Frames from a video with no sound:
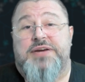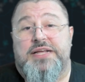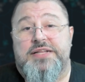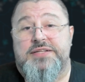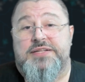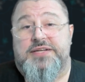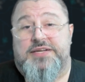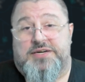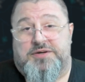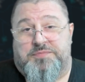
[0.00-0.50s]

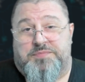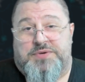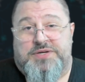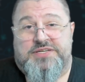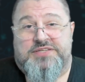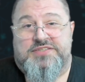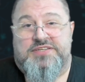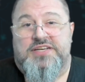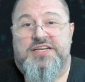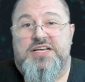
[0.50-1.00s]

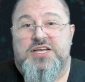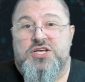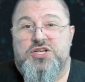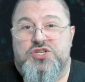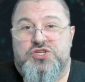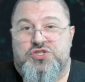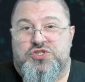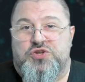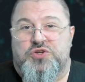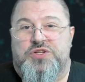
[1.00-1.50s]
airplanes.
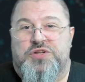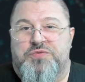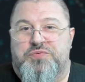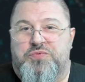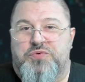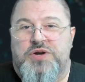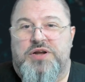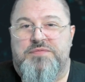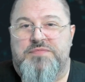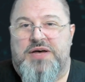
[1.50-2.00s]
So the
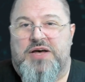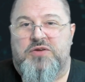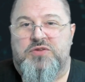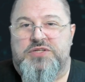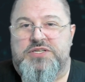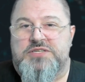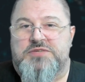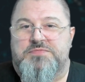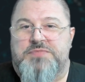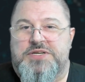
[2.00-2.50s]
full amount
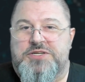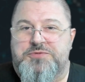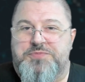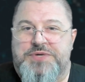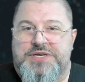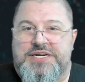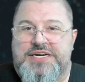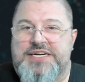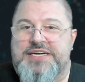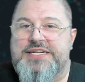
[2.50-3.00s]
is much
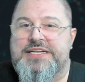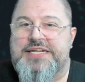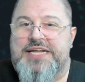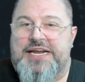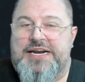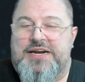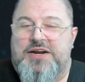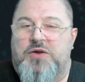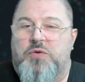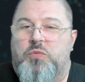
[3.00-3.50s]
bigger
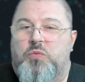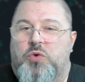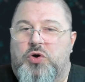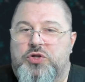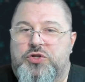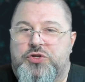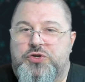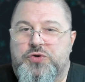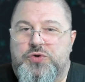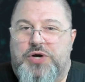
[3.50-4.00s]
than
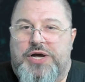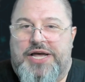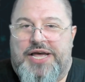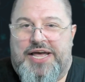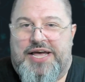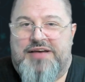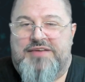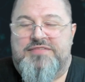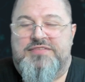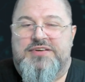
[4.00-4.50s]
what you
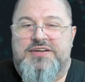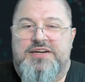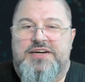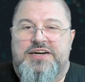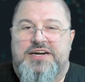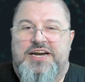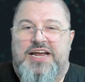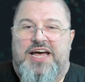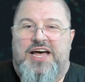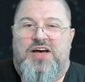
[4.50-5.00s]
have
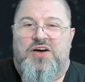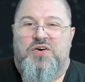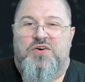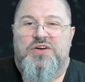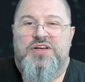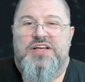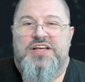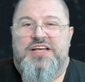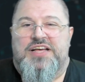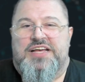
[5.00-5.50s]
now
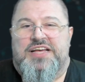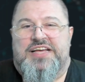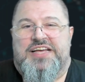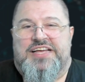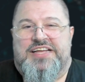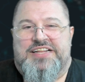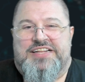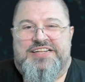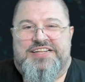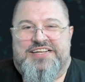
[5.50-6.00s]

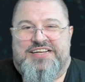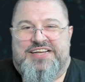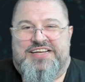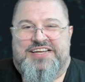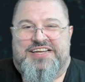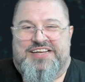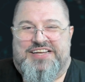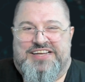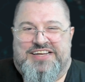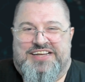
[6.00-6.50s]
in
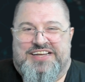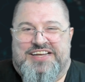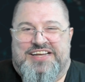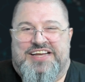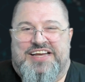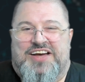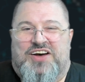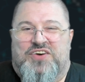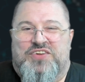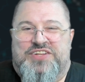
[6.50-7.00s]
the
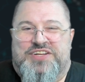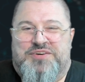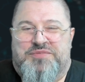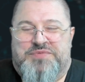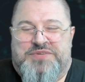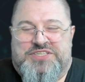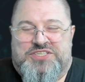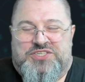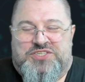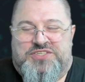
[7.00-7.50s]
other
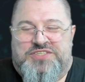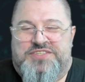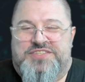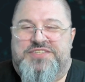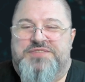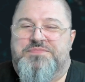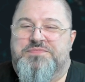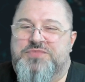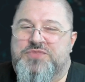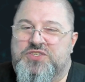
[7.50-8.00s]
missions.
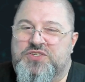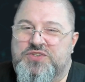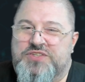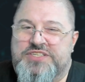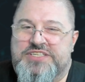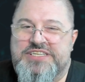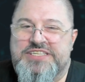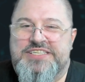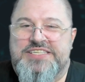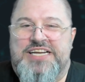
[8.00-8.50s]
So
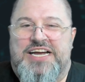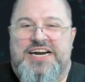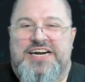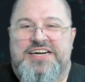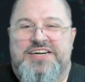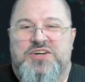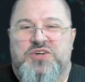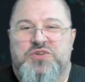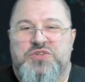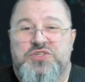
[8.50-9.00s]
these are
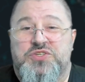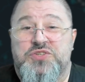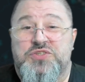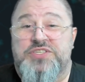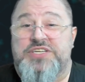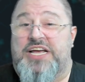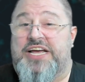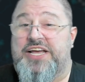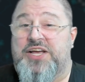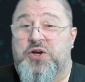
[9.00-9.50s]
good news,
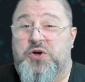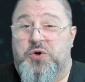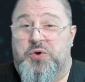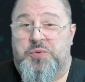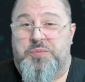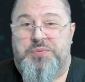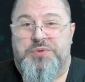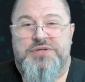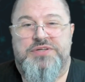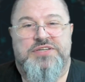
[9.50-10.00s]
I hope.
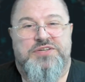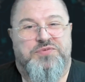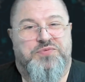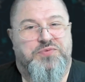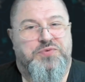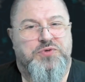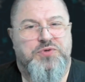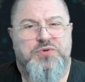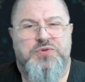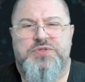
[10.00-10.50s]
If
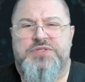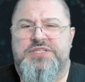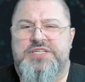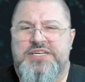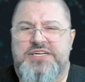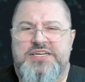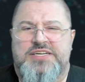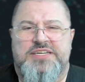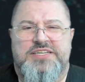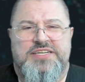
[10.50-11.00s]
you
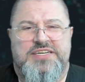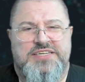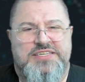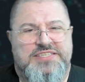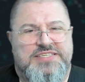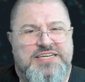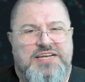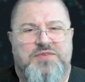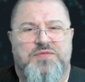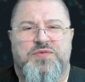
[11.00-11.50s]
think there is
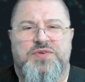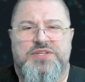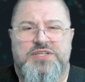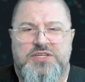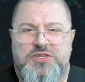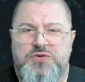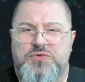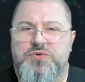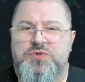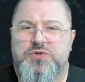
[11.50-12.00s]
something that
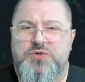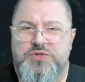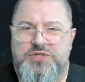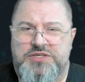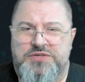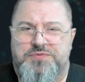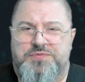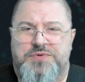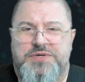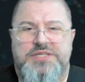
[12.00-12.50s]
you would do
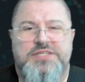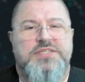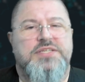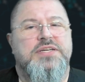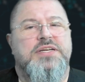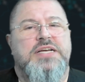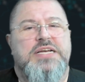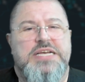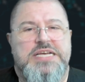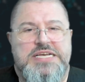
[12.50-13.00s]
different,
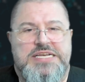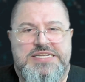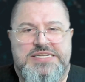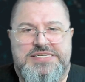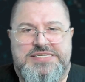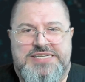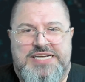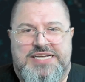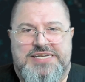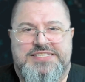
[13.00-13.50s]

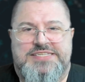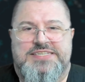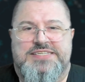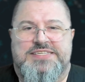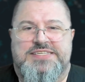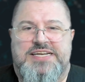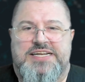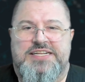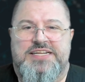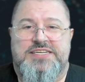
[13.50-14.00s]
just
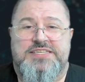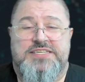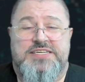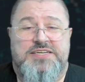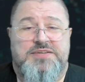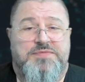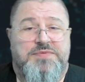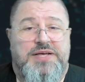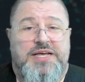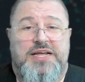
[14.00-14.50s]
send us an
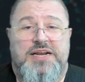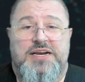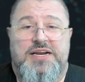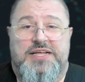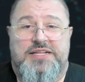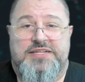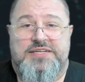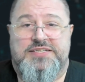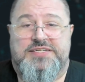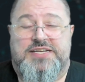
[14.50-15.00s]
email and
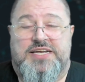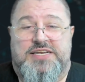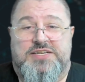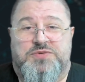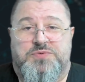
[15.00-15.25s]
discuss with